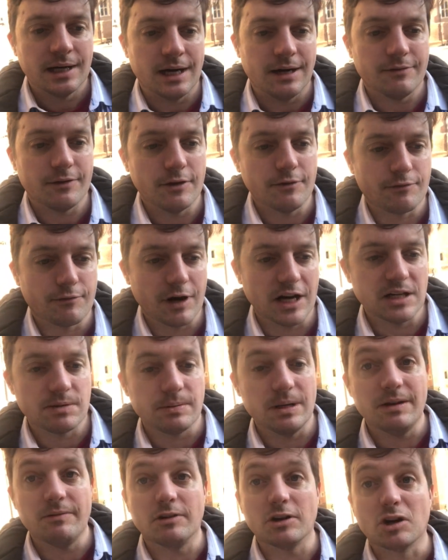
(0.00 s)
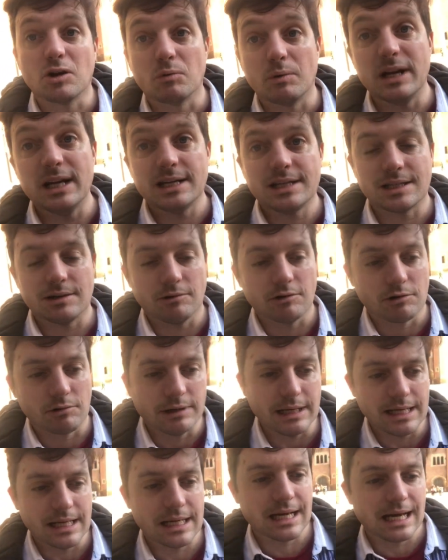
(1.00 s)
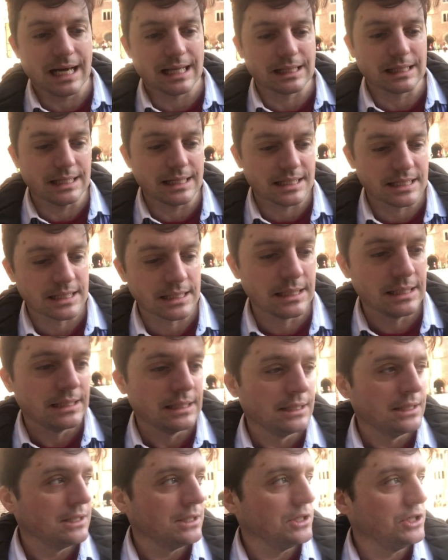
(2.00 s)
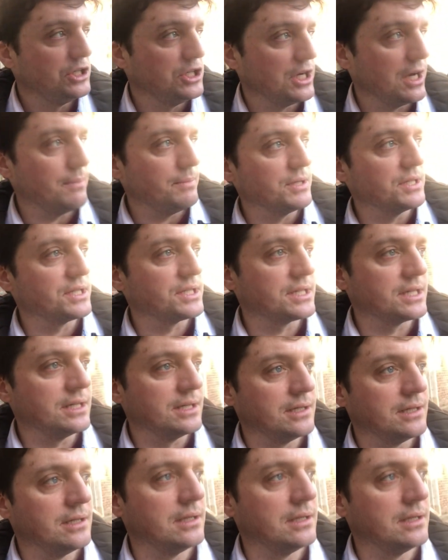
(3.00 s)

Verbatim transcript: a few Frenchmen, even Greeks or Greek Catholics, Germans.